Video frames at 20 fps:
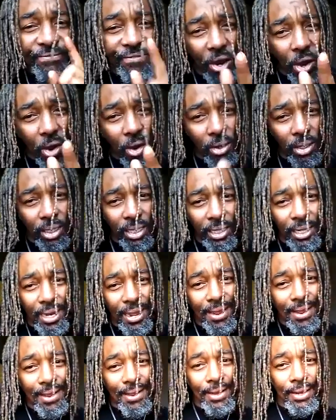fall in
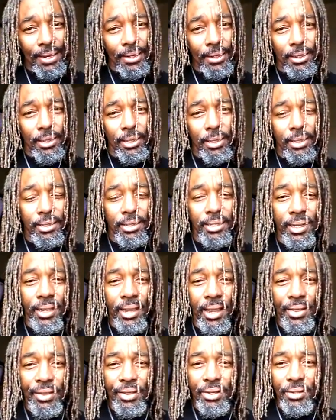line
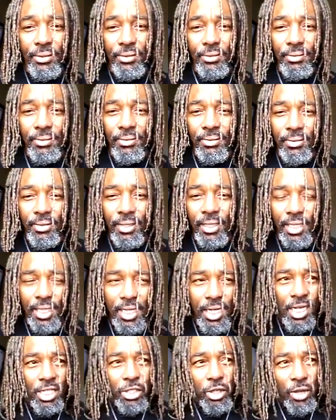together.
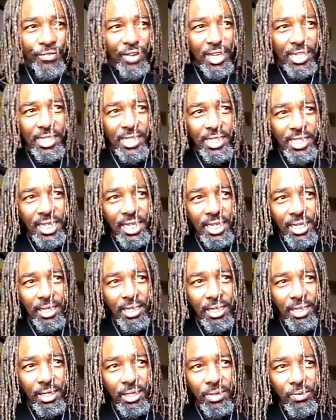So if I
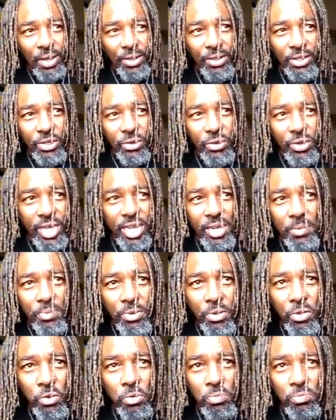see whether you
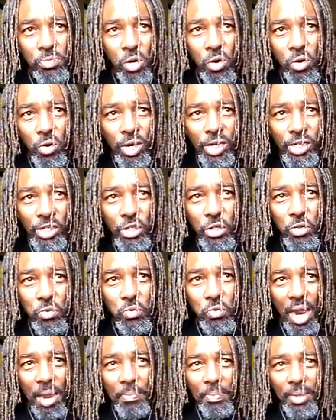Hebrew, Moorish,
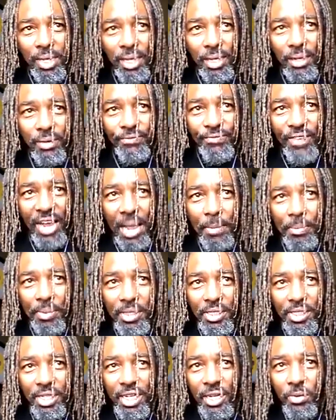Nuwaubian,
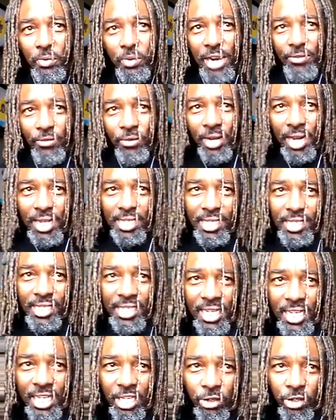5% or whatever, when I
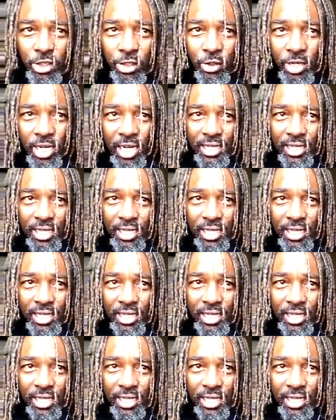see you and you